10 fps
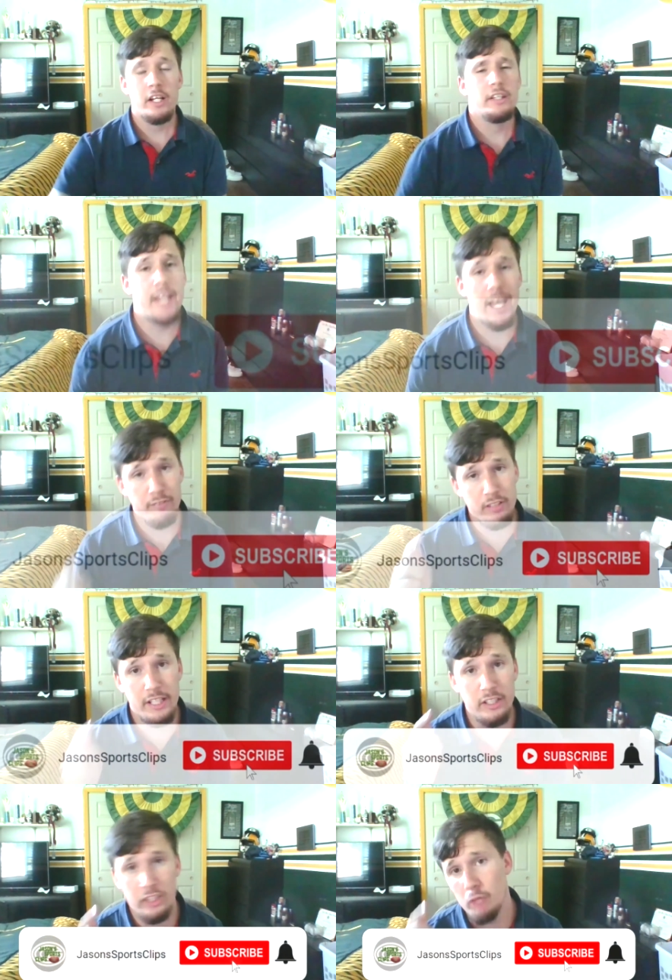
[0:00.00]

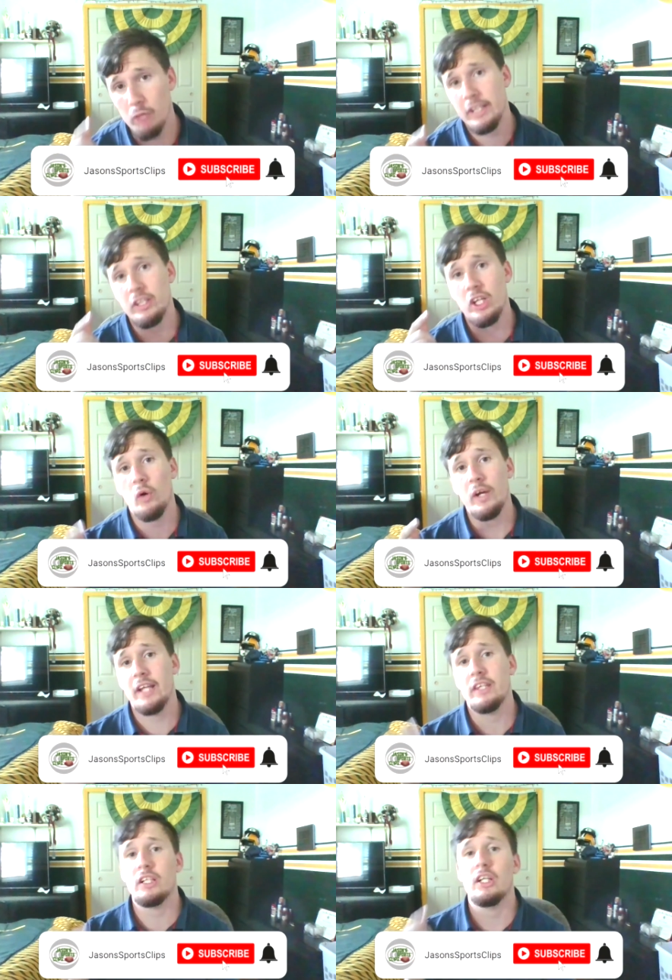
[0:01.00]
Definitely let me know
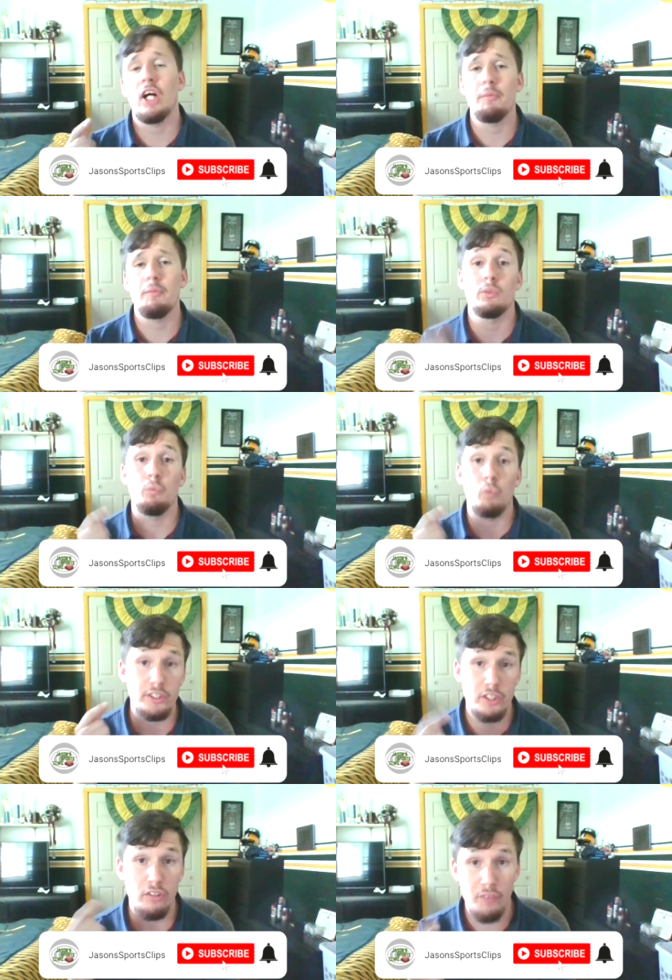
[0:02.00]
in the comments
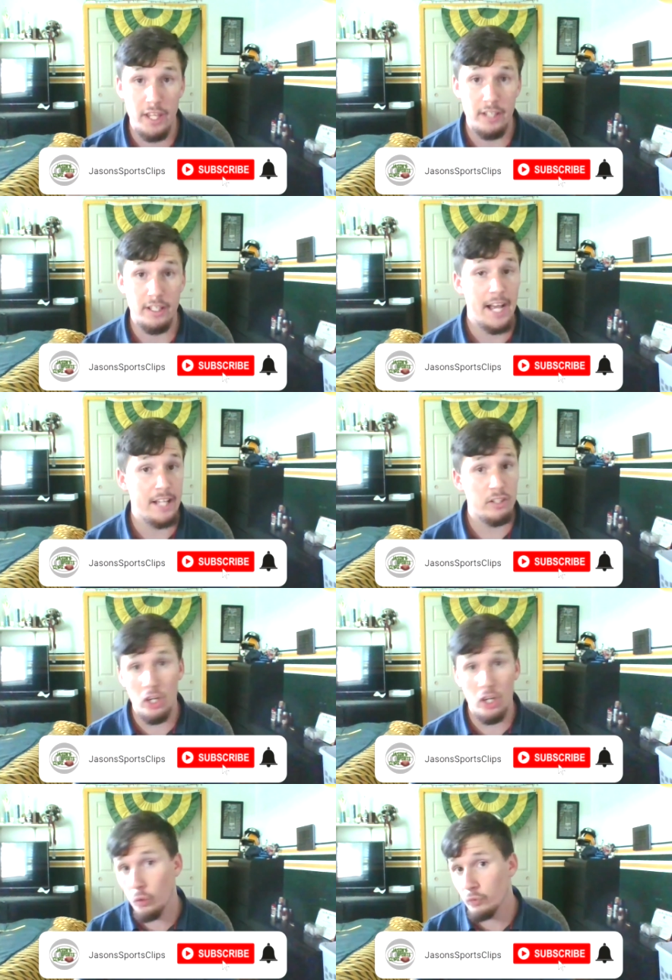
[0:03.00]
what you think. I
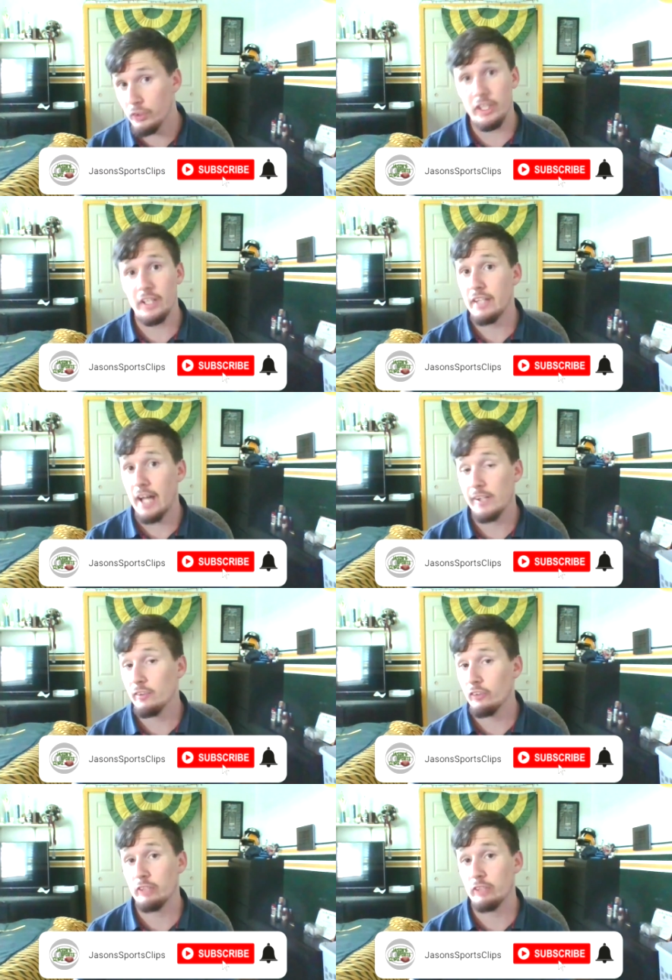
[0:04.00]
know you did not
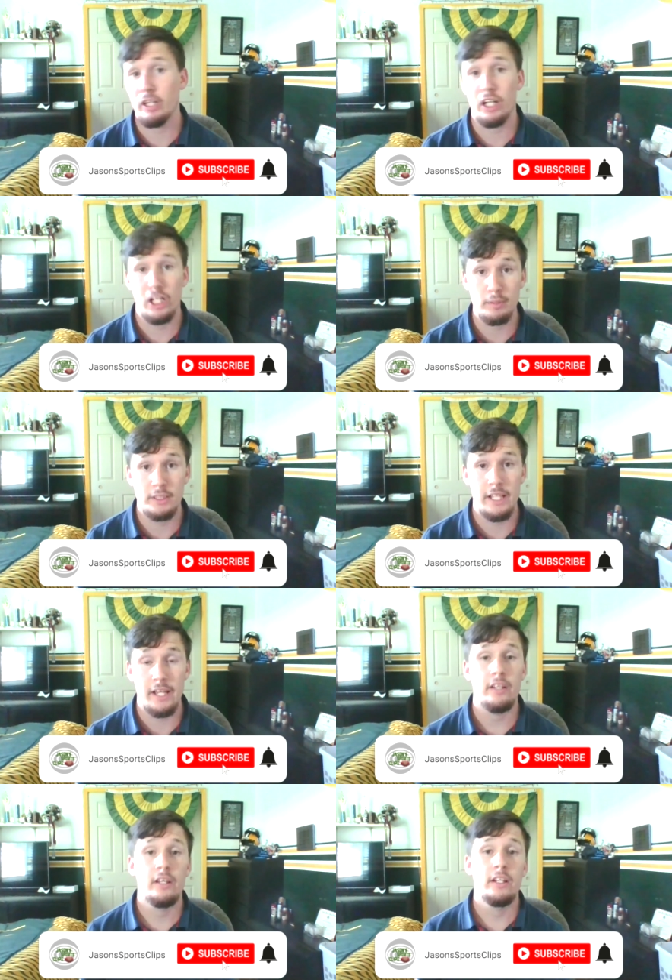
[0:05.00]
agree with me 100%.
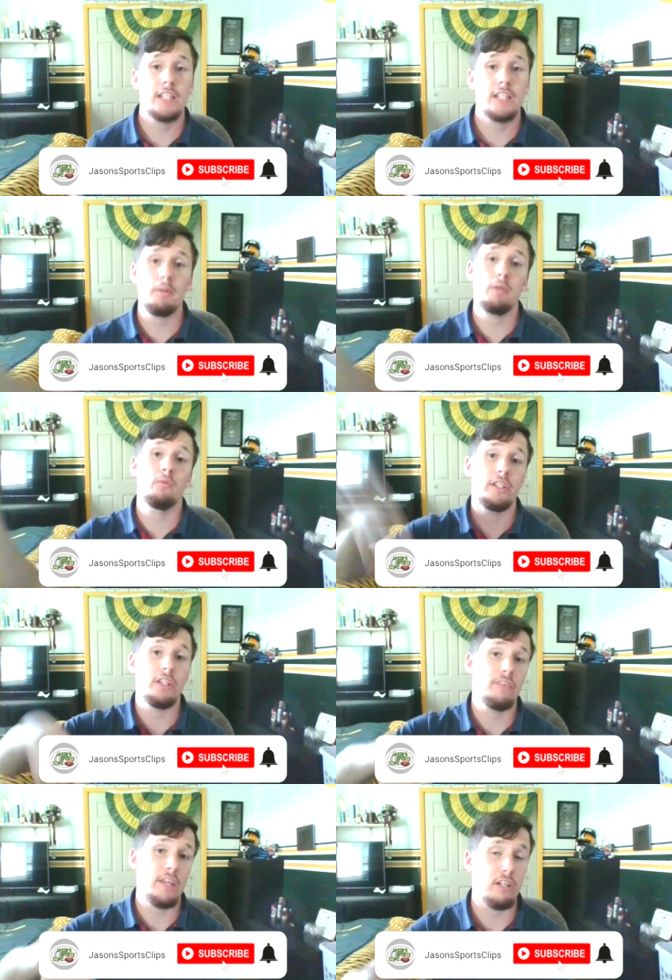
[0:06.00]
Tell me what
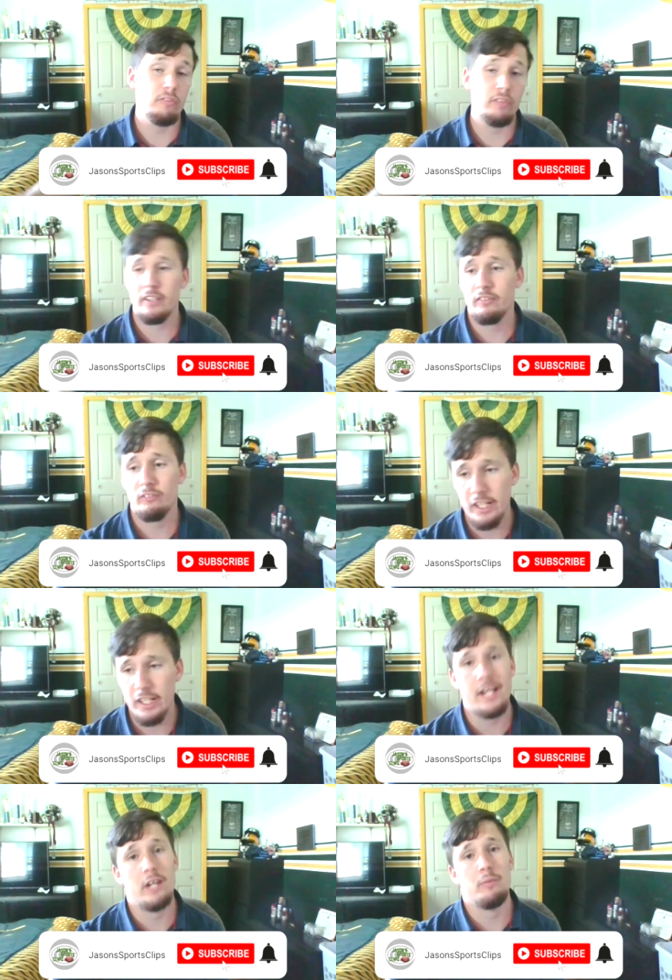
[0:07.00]
you think of it right
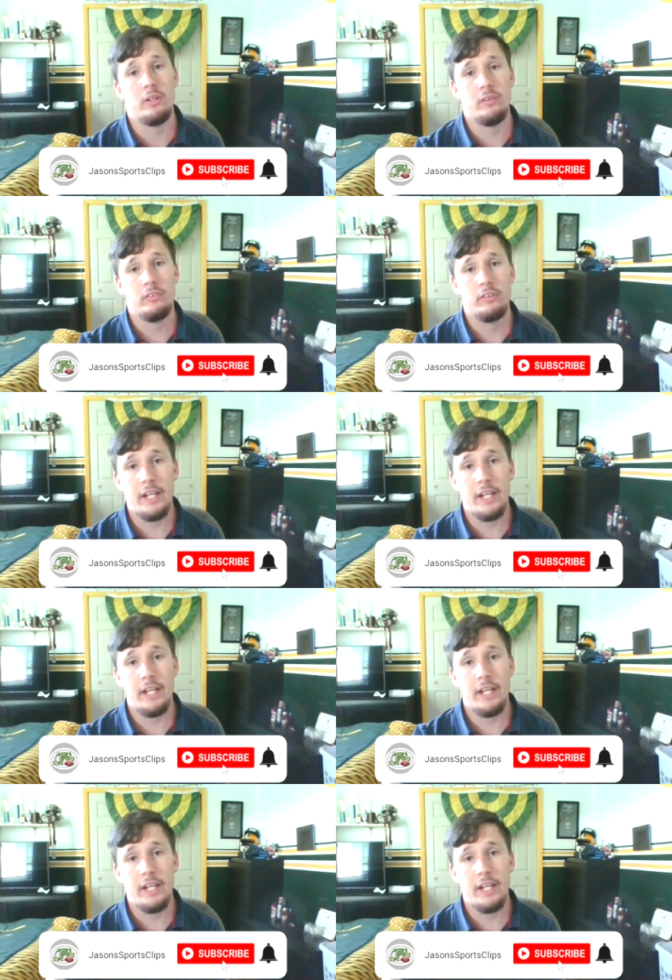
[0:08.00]
now, bro.